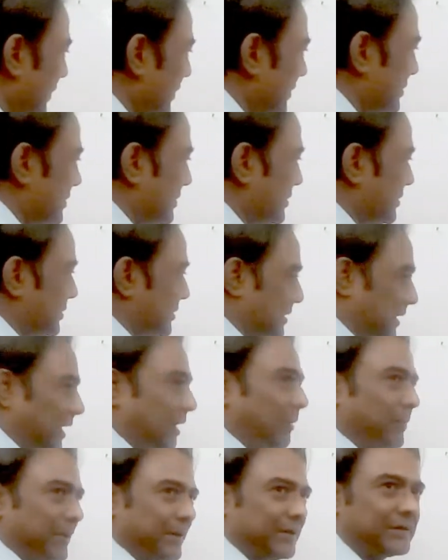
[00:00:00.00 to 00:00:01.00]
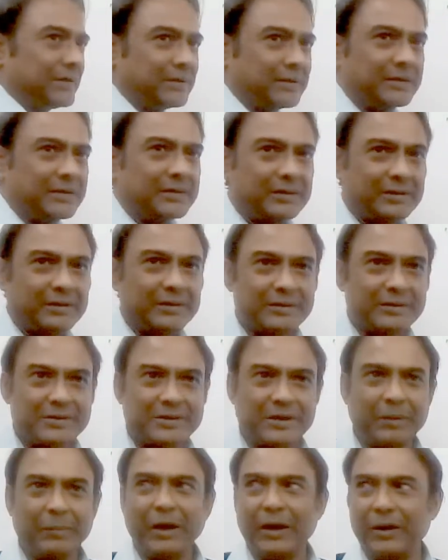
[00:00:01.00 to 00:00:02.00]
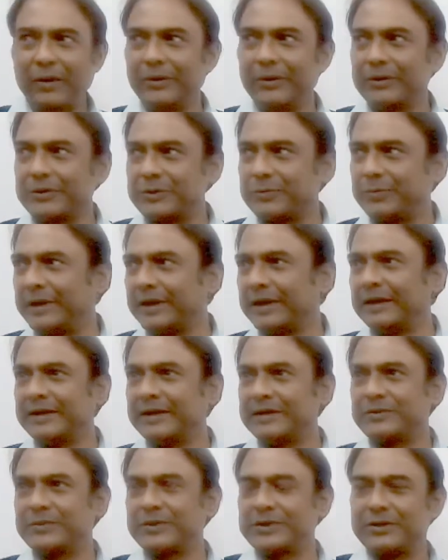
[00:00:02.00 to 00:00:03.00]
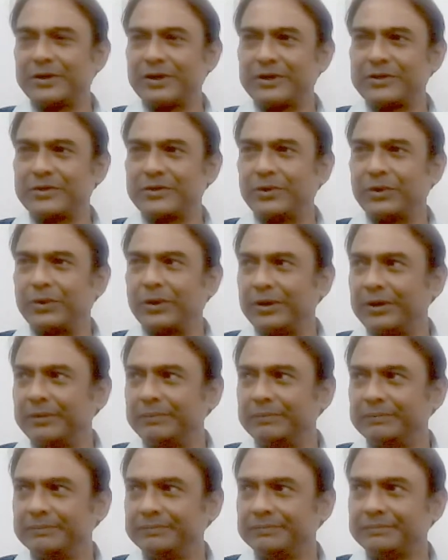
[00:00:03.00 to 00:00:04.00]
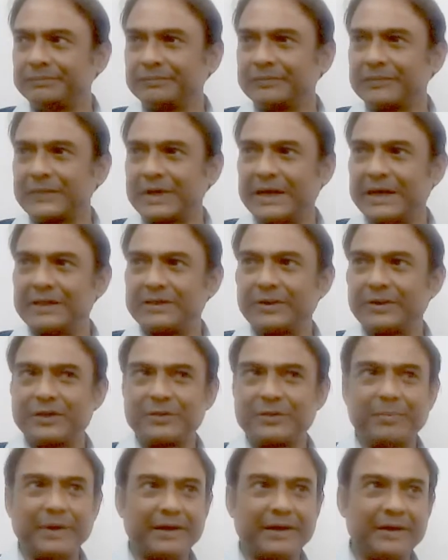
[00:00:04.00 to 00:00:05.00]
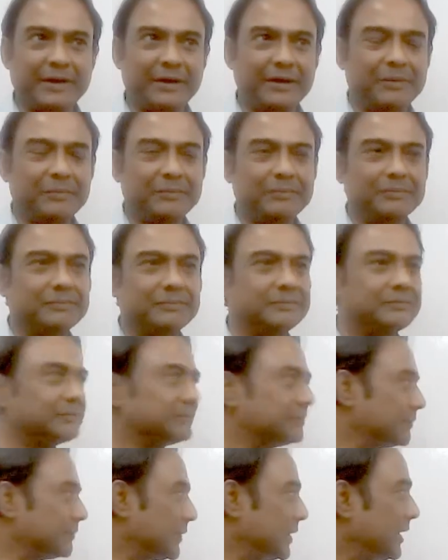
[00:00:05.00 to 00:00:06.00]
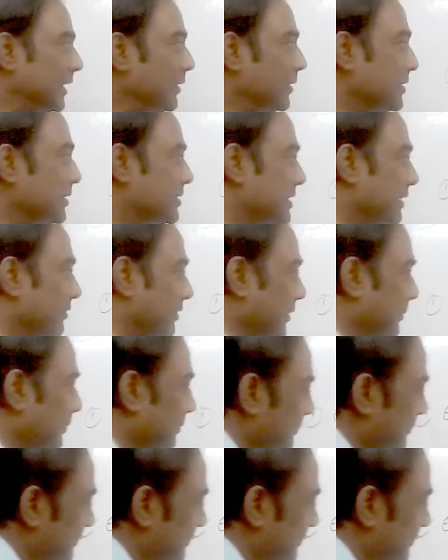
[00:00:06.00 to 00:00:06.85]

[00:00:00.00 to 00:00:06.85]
Say, but somehow your speaking test was not so good as you expected, and you got 7.